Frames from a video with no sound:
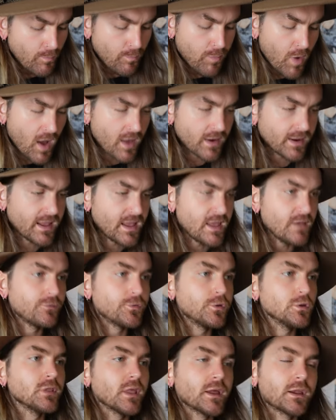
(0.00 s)
But
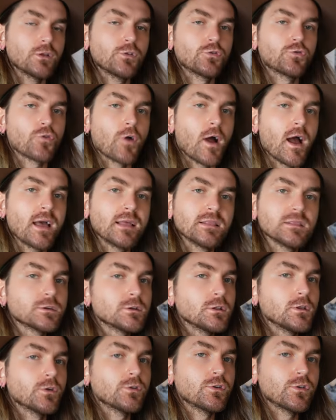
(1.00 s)
if you let it dry a
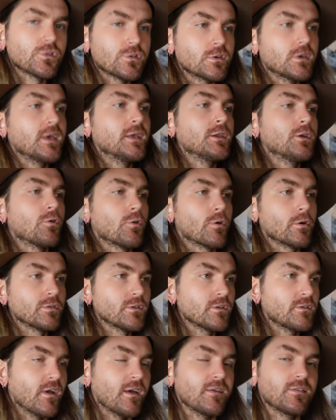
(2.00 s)
little on your skin or on
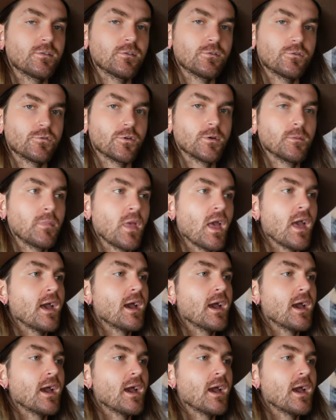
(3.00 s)
the tester strip,